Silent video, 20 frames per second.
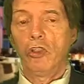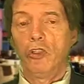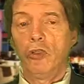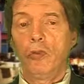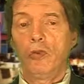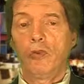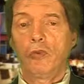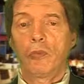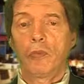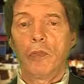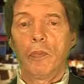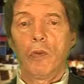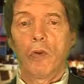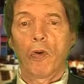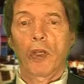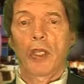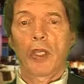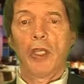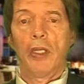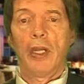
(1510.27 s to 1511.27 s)
Ustream
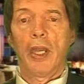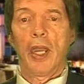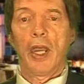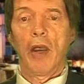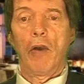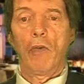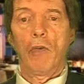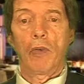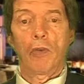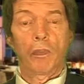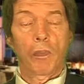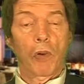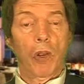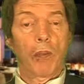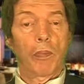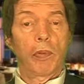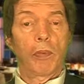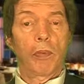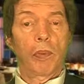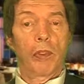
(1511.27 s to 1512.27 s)
working now with
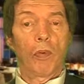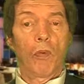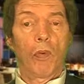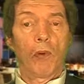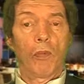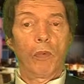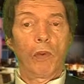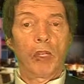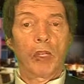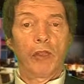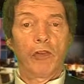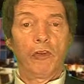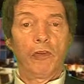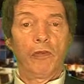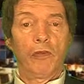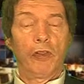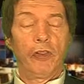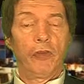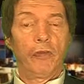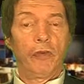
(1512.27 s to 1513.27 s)
probably 1 week of
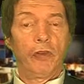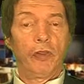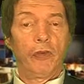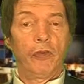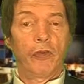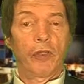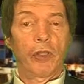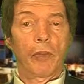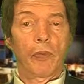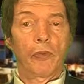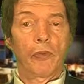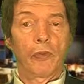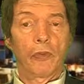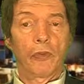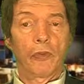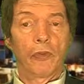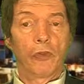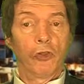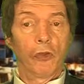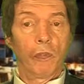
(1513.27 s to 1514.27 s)
GVTV news
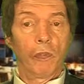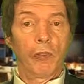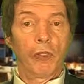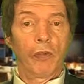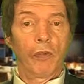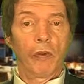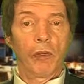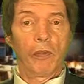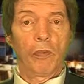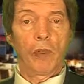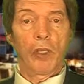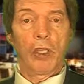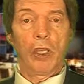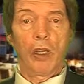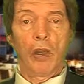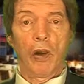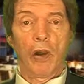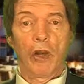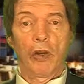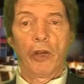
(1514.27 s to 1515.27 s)
episodes looping when we
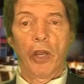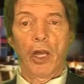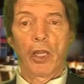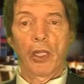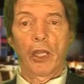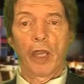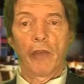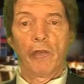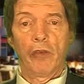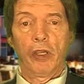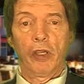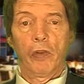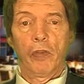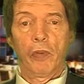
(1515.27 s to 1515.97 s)
are not live here.